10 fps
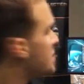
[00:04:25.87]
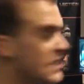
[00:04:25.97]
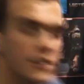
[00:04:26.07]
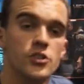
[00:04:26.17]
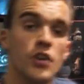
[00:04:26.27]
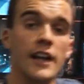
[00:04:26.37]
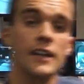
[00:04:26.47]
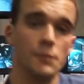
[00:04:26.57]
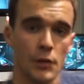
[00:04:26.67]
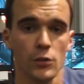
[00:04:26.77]
Dylan's trying to
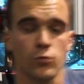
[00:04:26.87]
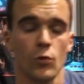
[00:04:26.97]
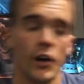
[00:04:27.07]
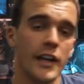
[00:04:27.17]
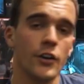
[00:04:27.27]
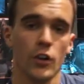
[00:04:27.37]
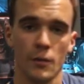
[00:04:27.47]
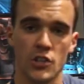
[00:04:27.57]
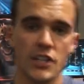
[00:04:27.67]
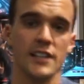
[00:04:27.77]
get the build working on all the
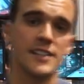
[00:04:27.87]
machines.